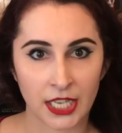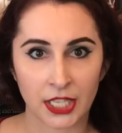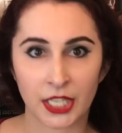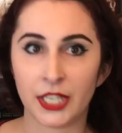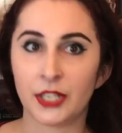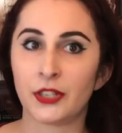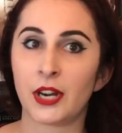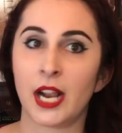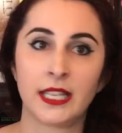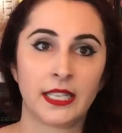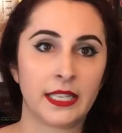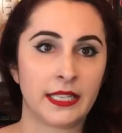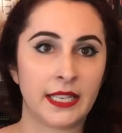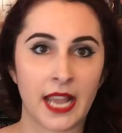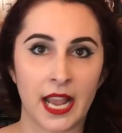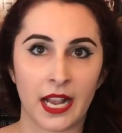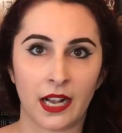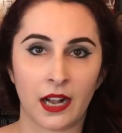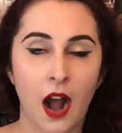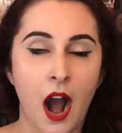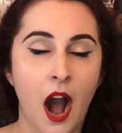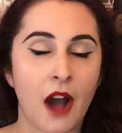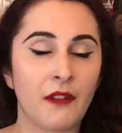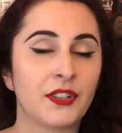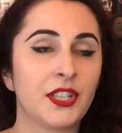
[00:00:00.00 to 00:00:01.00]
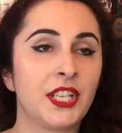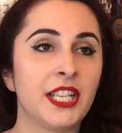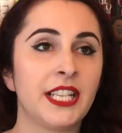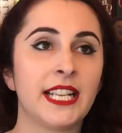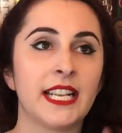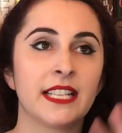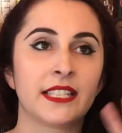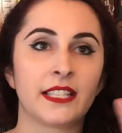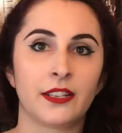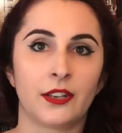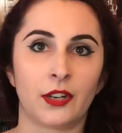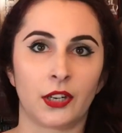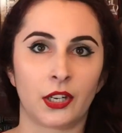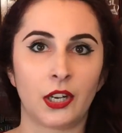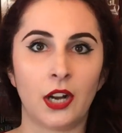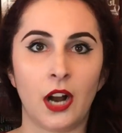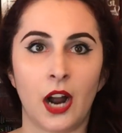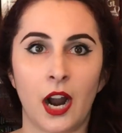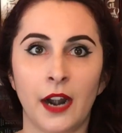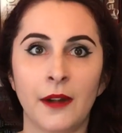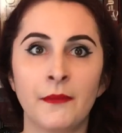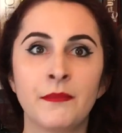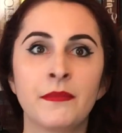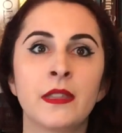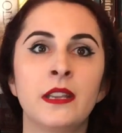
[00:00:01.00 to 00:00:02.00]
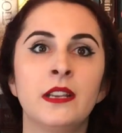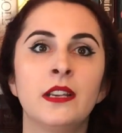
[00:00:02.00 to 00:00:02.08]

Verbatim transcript: She tries to take off. She gets in her car.